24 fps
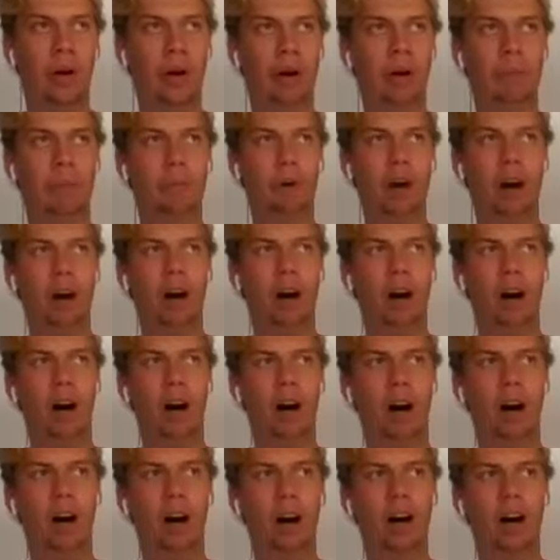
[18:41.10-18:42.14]
But
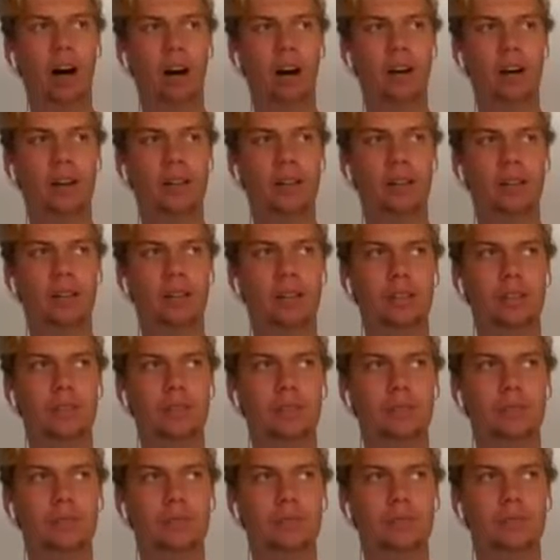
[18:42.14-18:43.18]
I
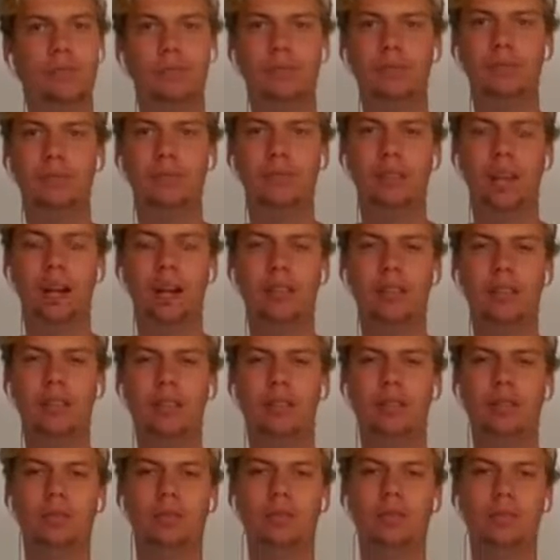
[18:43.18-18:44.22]
don't
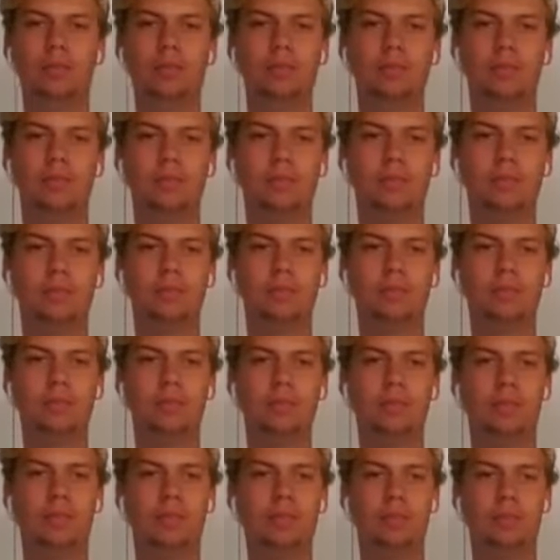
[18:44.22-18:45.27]
know.
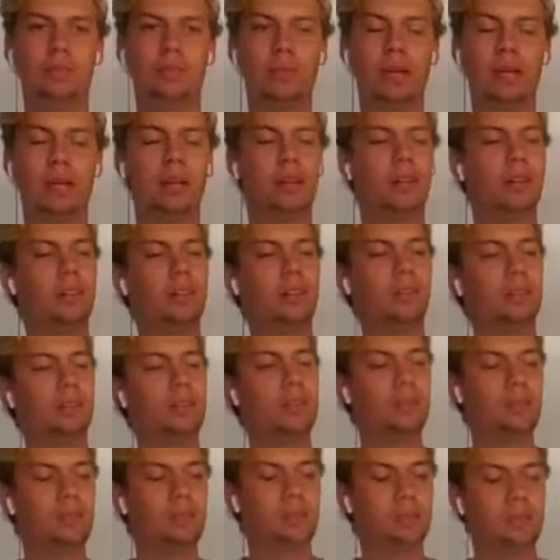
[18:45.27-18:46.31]
My
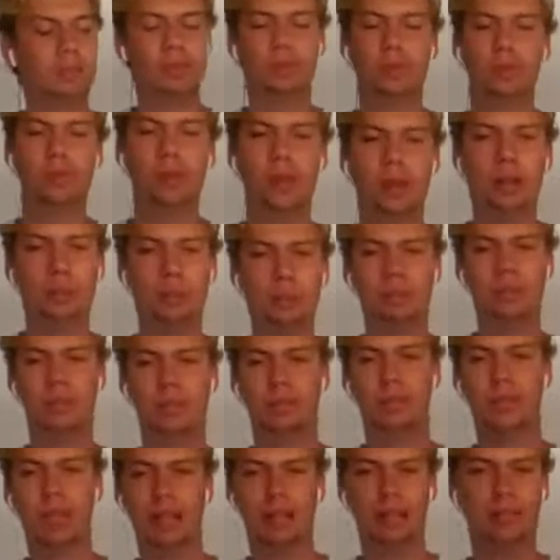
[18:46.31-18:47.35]
uncle, who helped
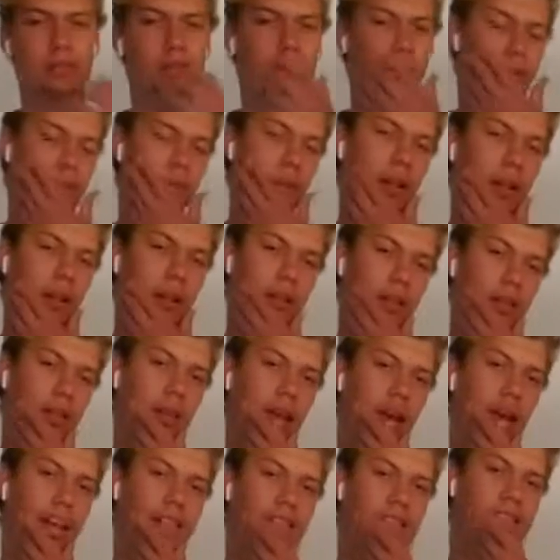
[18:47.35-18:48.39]
like film the
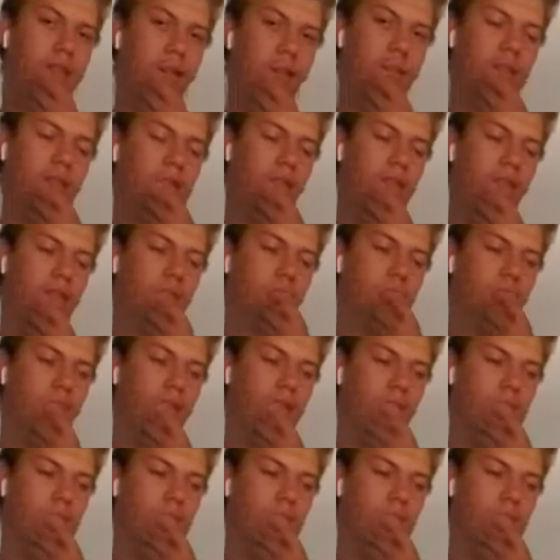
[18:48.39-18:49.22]
last episode,